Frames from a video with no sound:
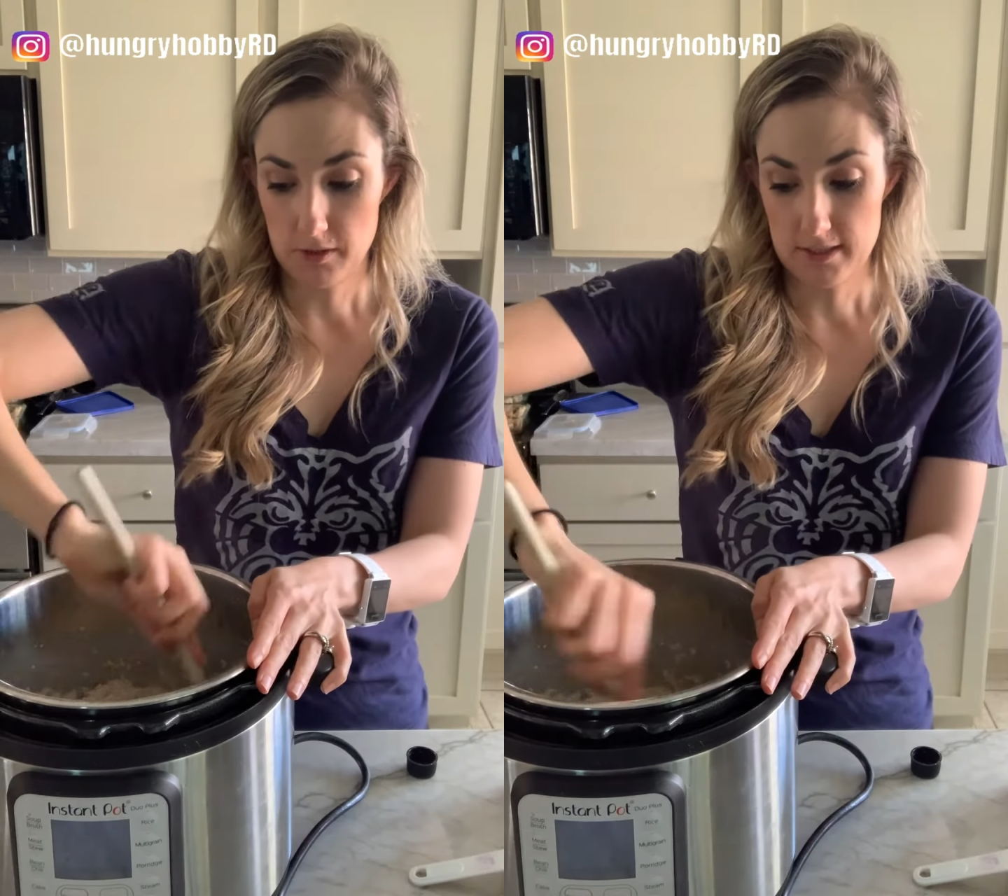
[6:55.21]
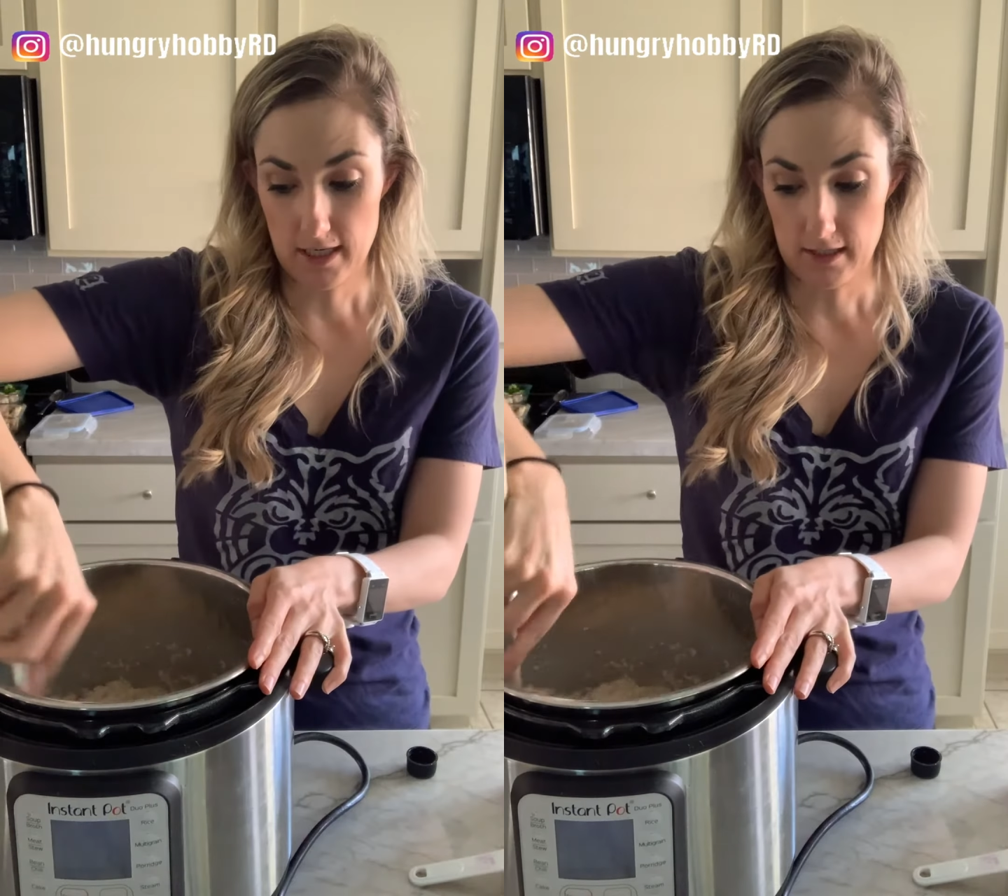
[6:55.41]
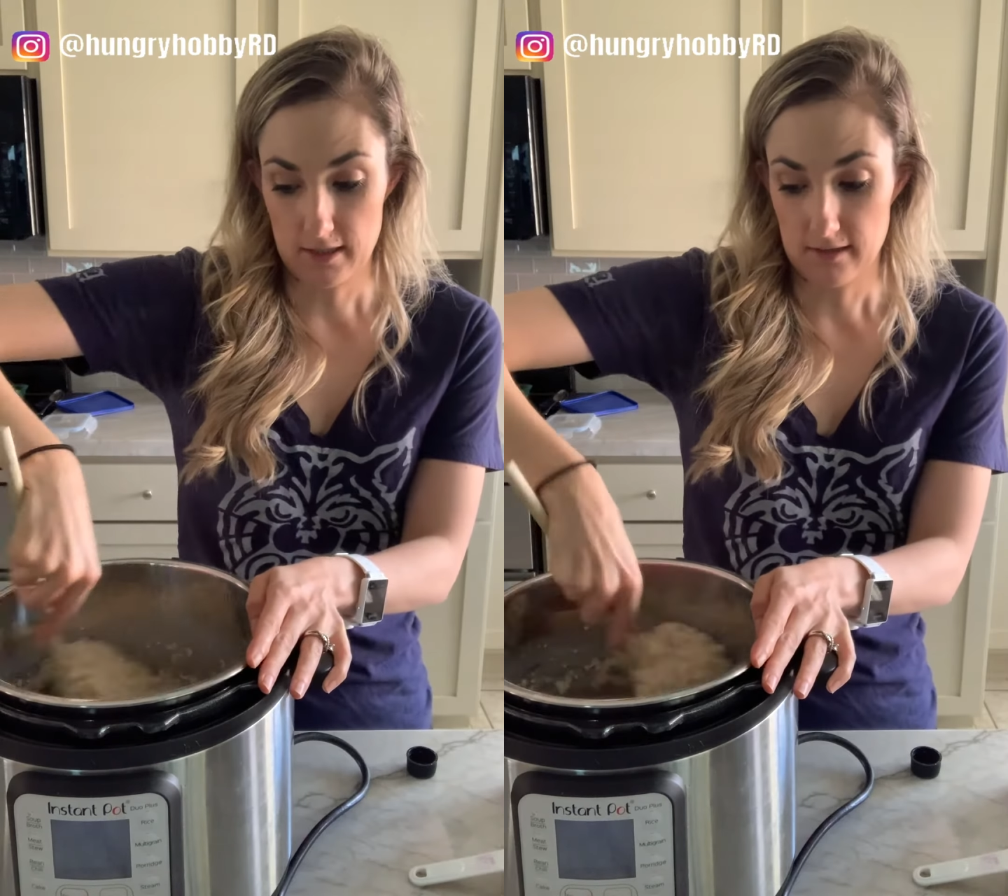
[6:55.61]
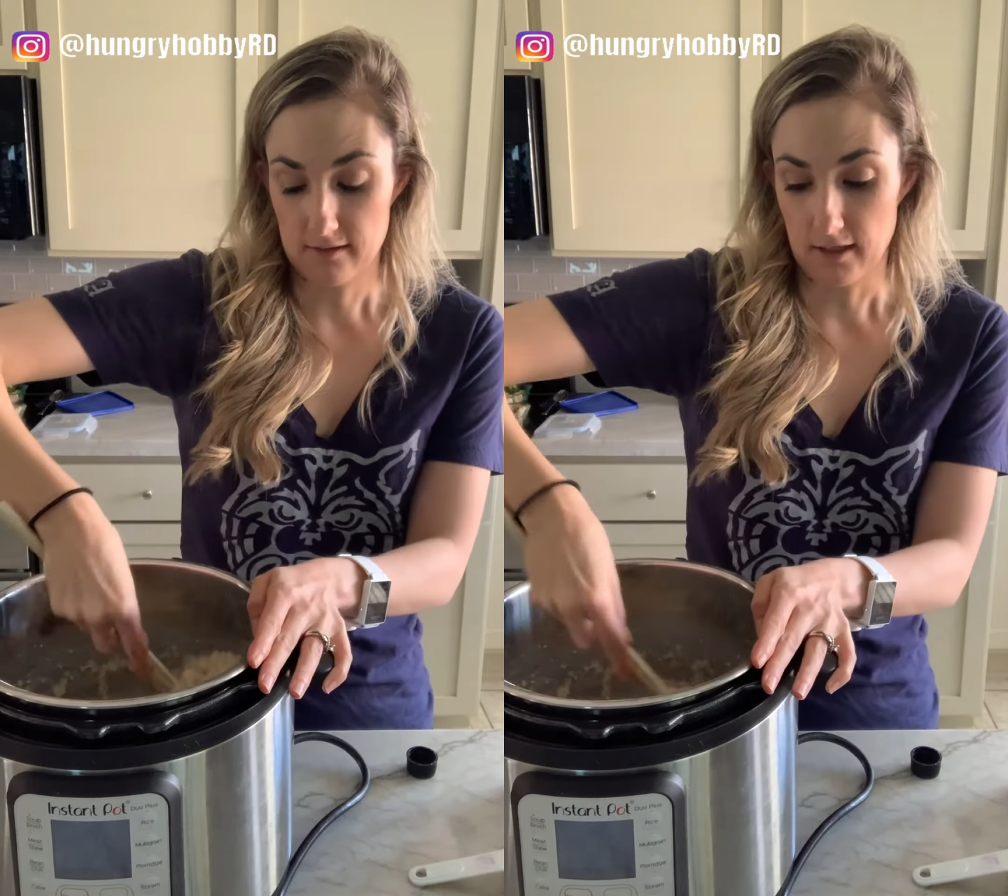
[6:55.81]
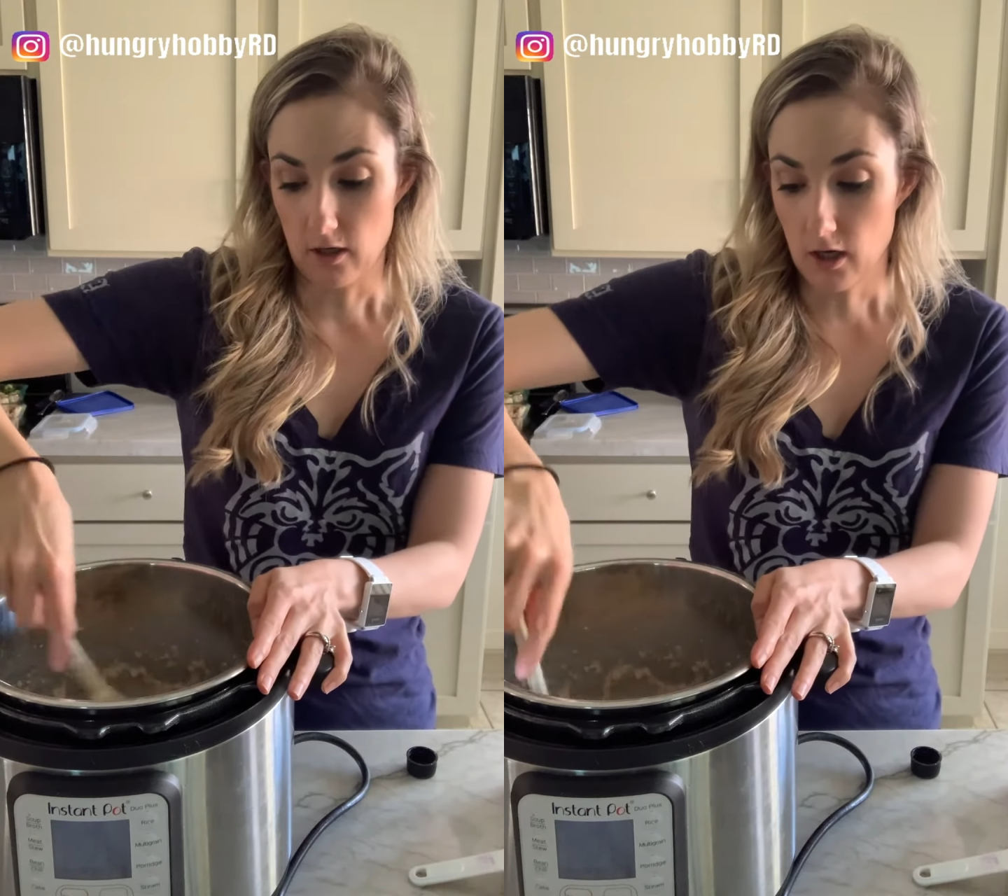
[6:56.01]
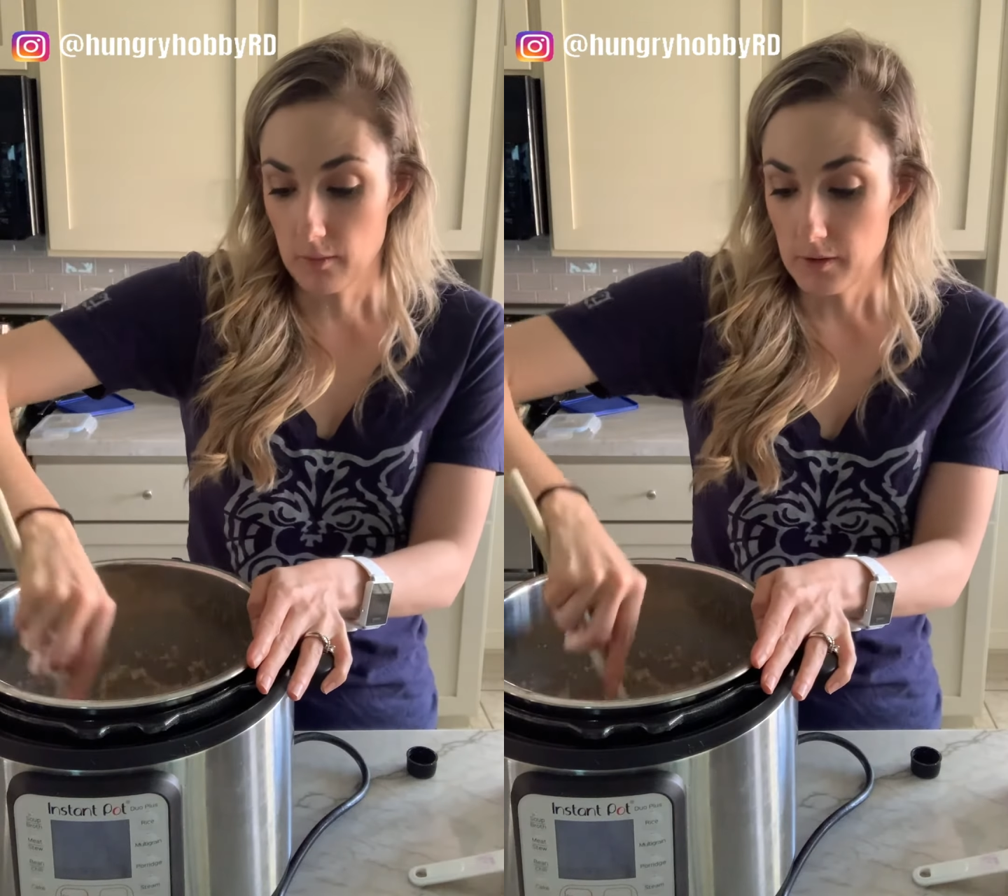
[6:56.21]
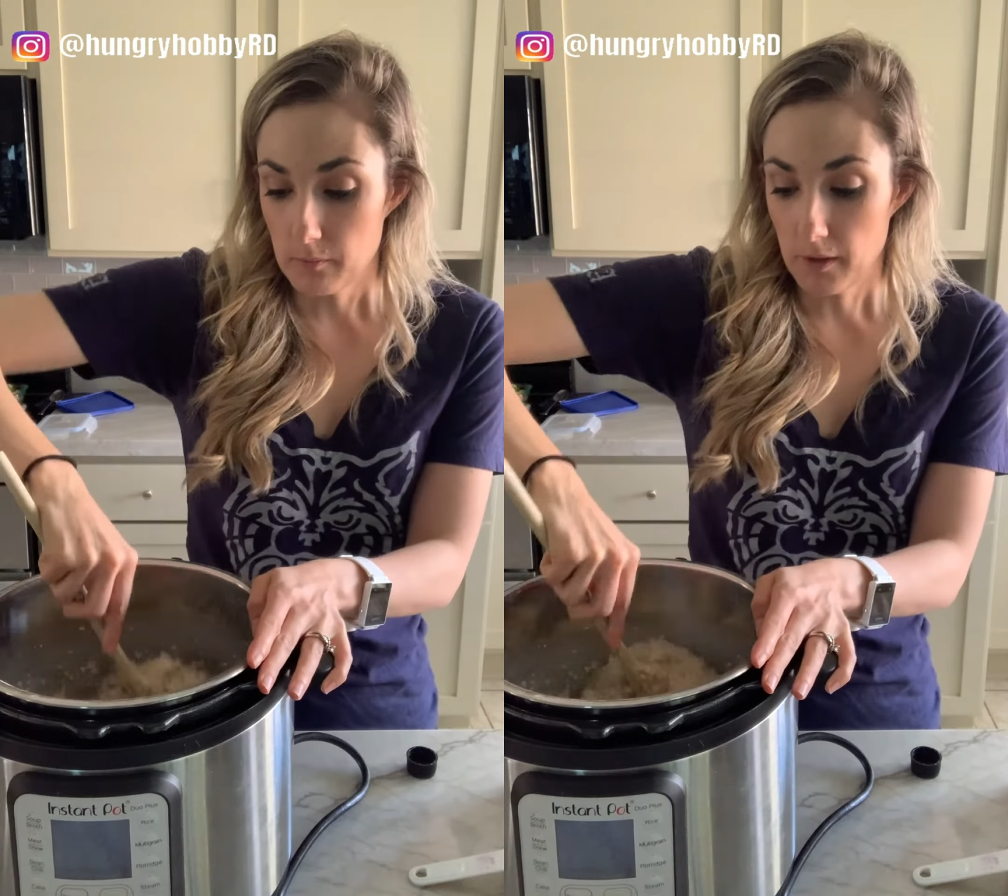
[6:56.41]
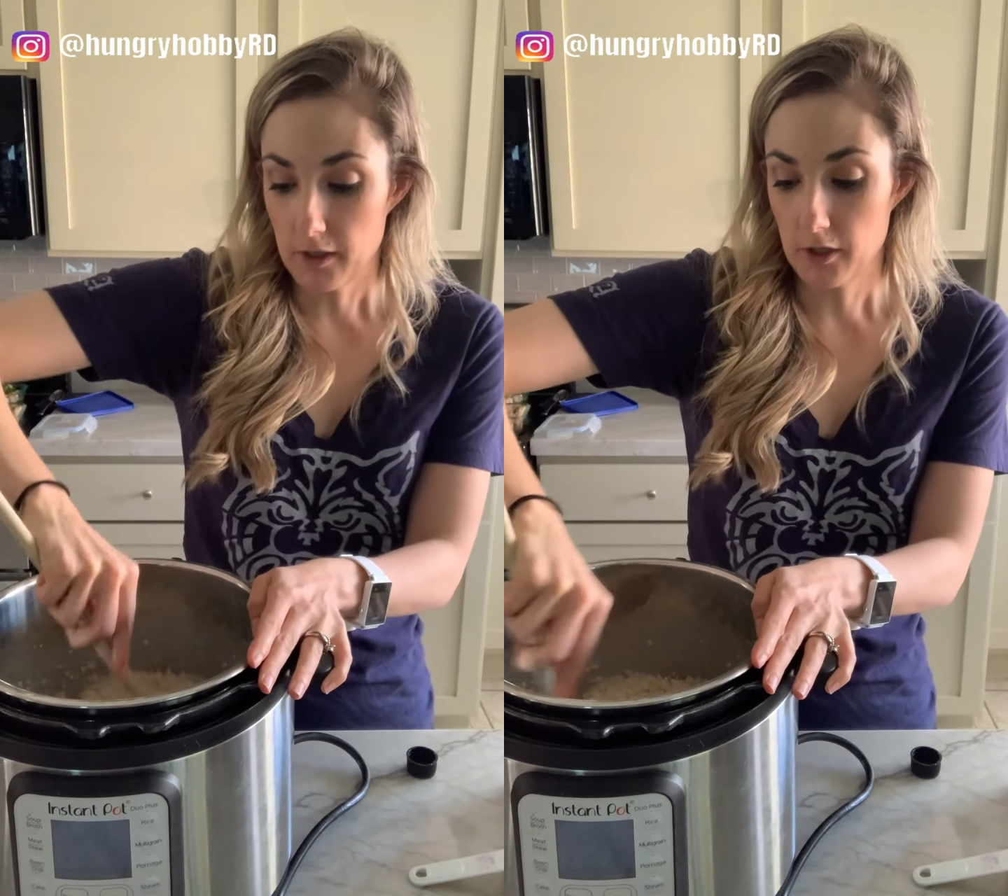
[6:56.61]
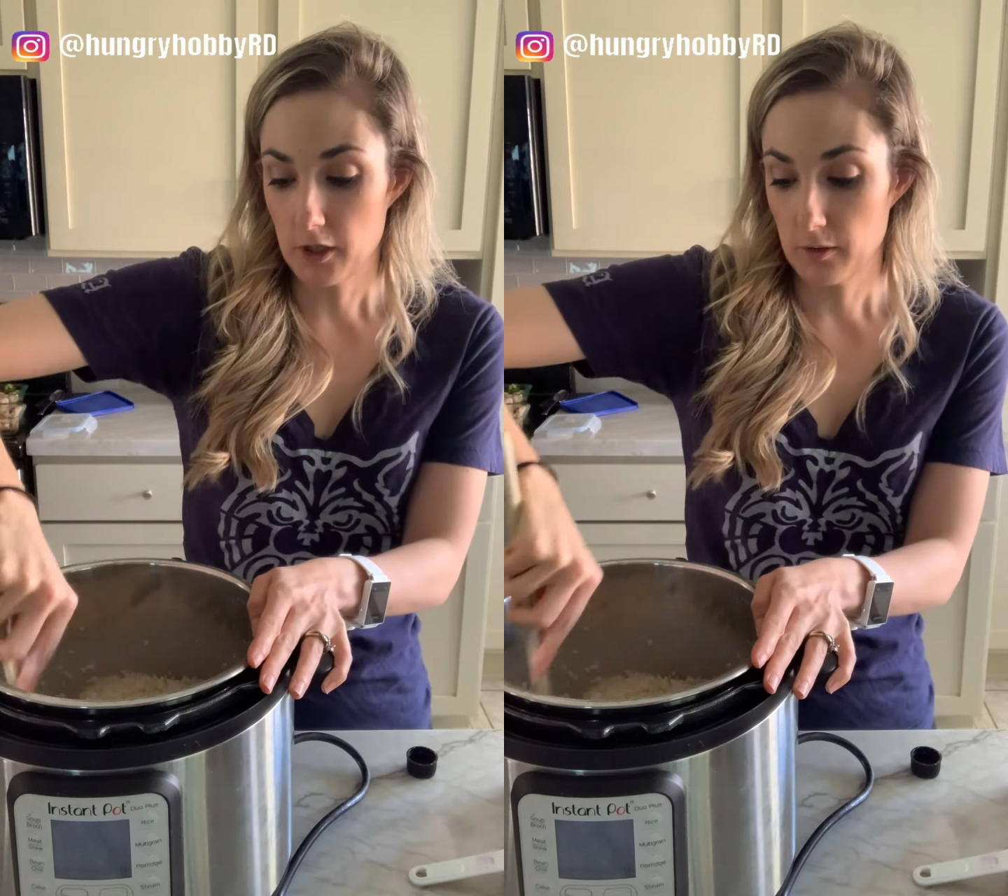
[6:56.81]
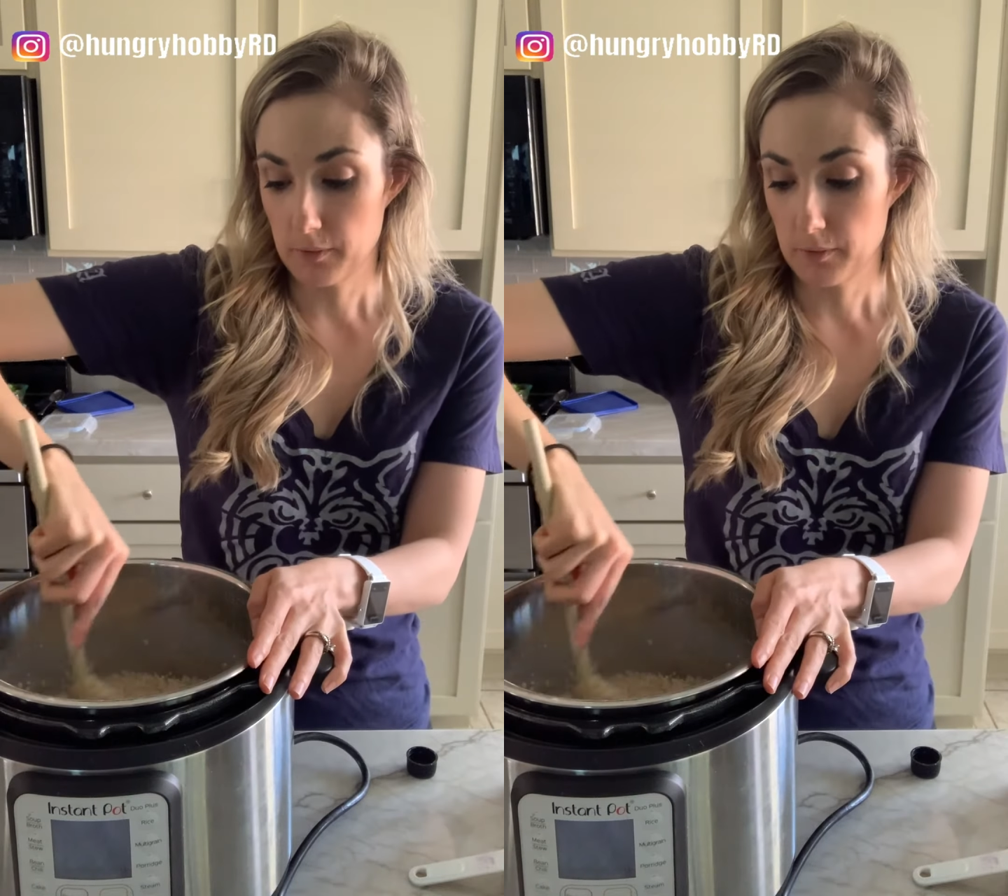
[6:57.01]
to add things like almond butter,